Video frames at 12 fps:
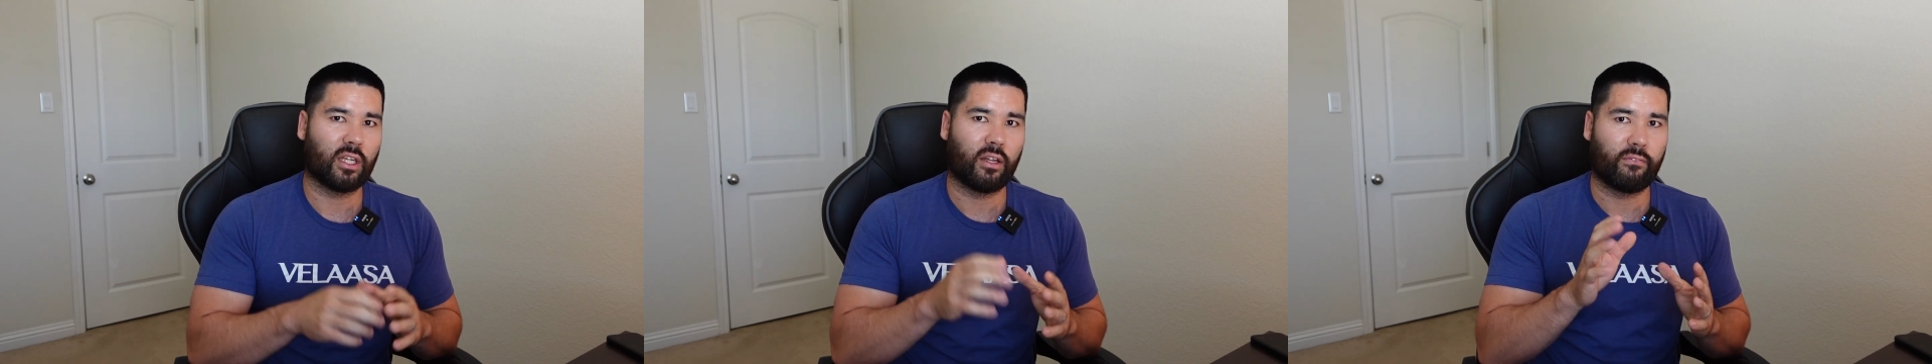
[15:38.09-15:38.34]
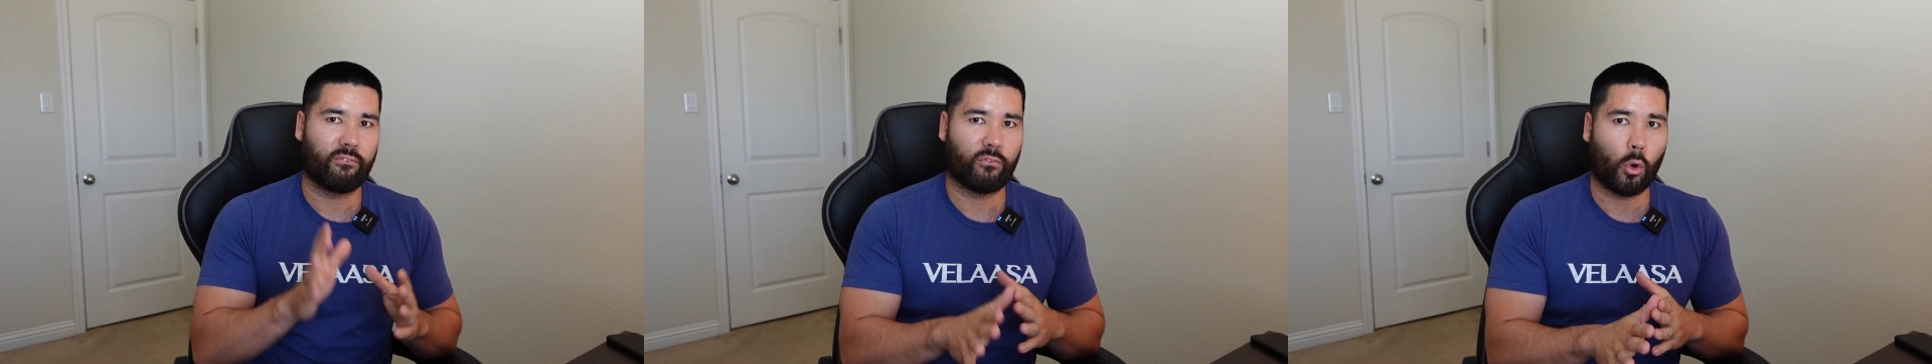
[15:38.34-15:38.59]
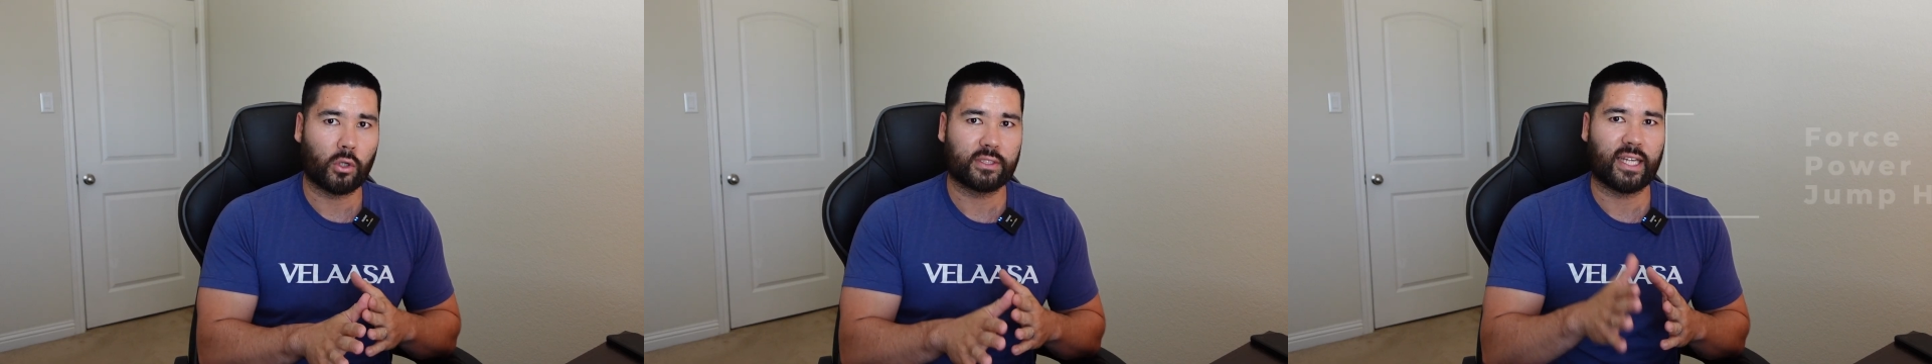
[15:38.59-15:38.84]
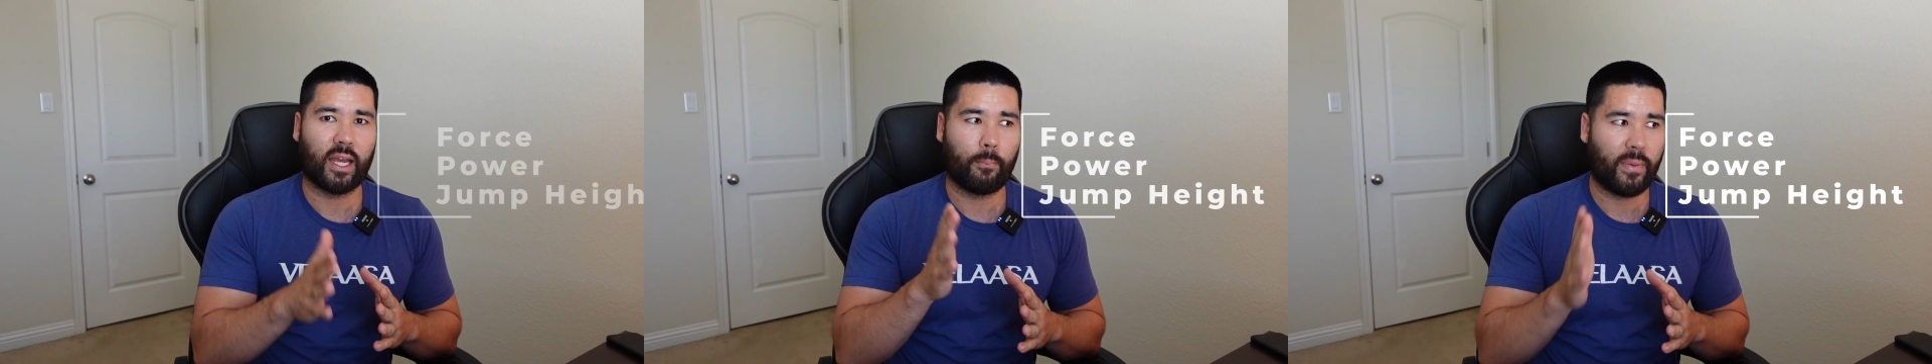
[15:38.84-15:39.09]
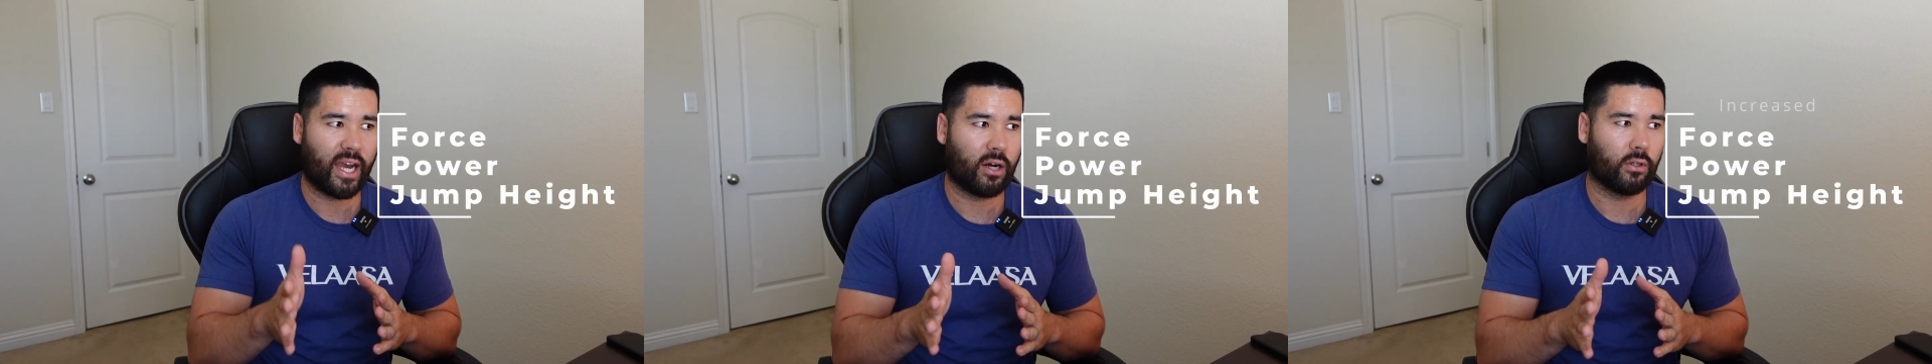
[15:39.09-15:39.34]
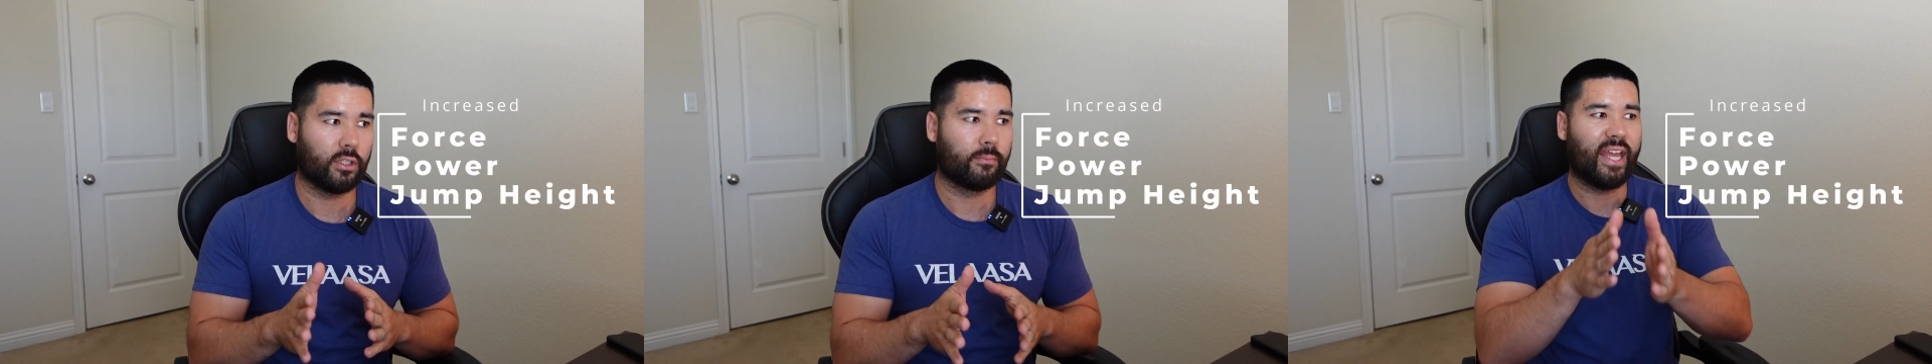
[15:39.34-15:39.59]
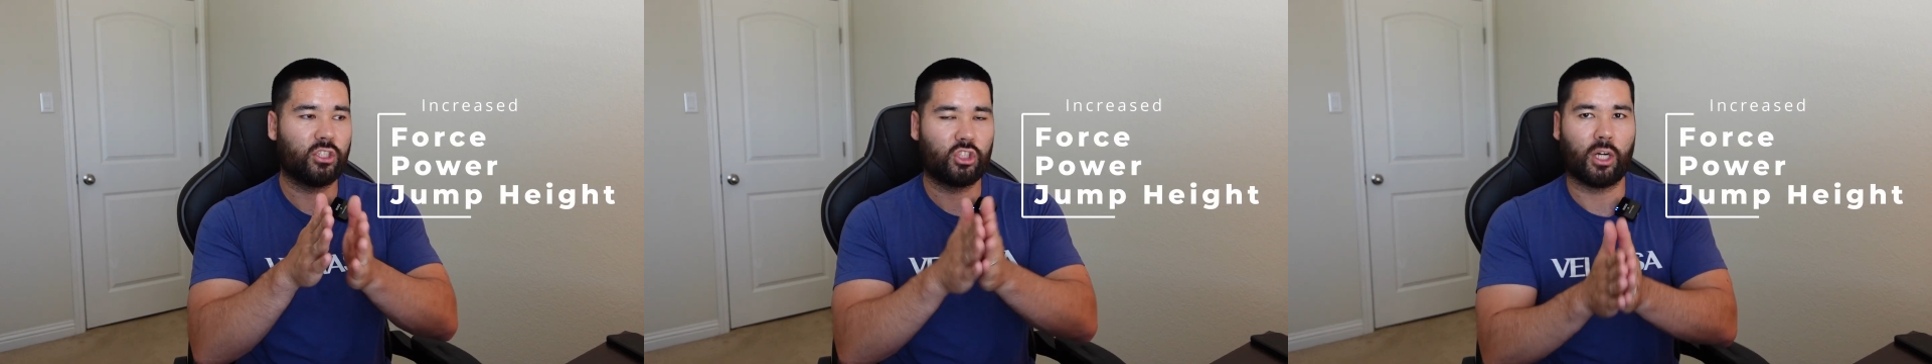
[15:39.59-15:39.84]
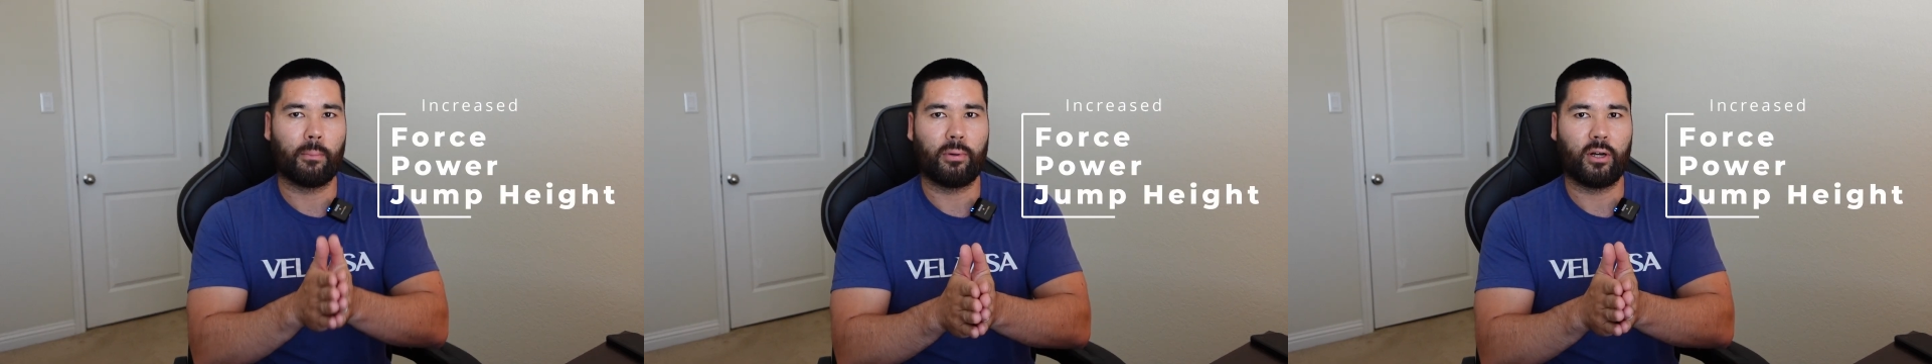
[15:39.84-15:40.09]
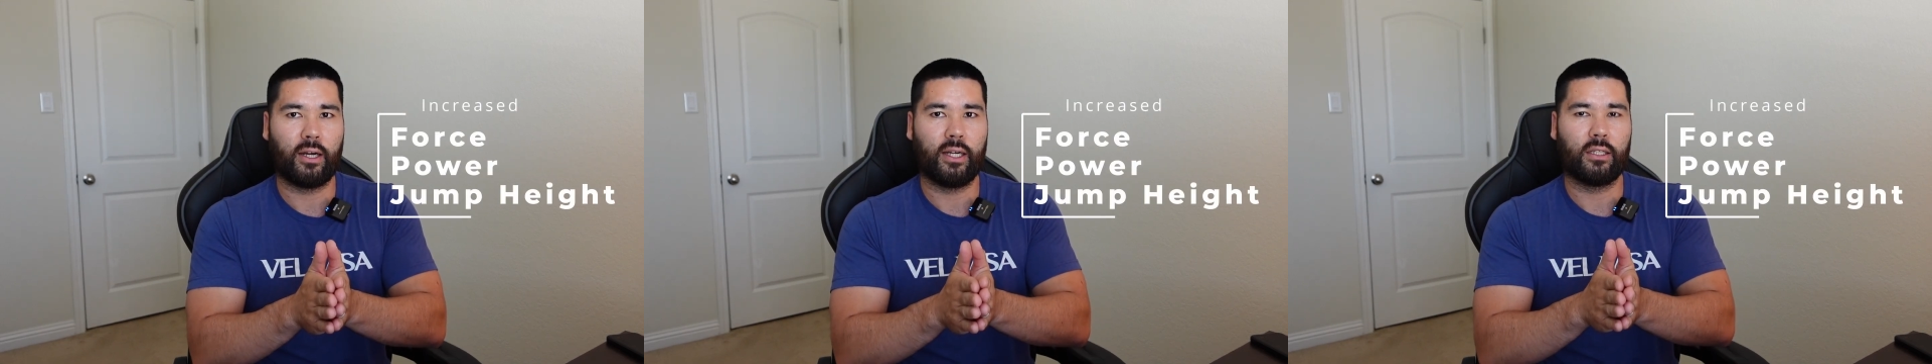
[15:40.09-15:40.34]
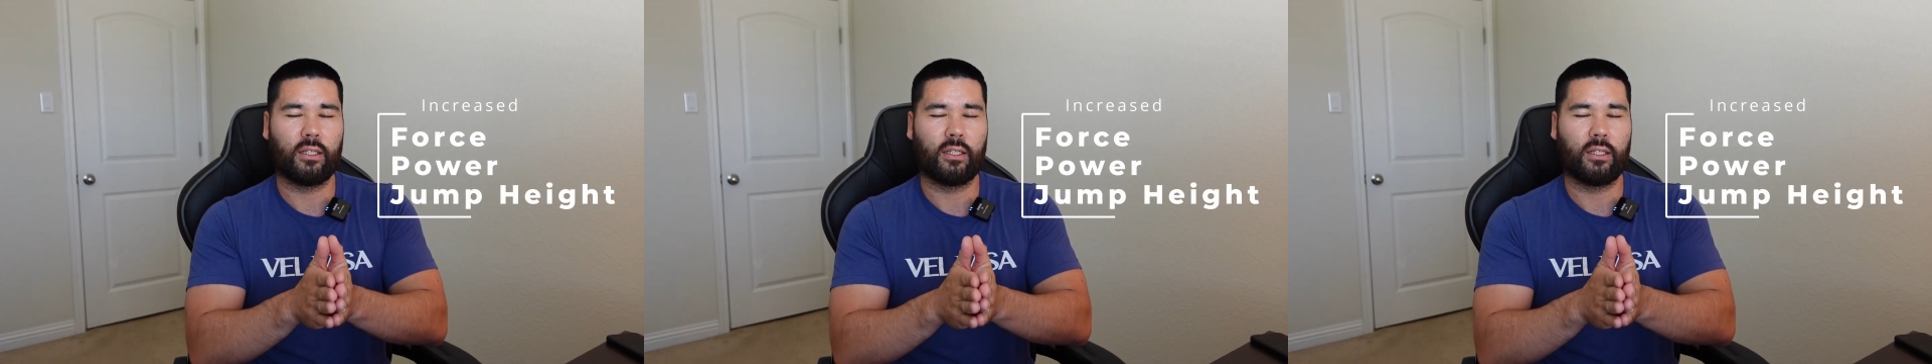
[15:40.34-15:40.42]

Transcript: in force and power and jump height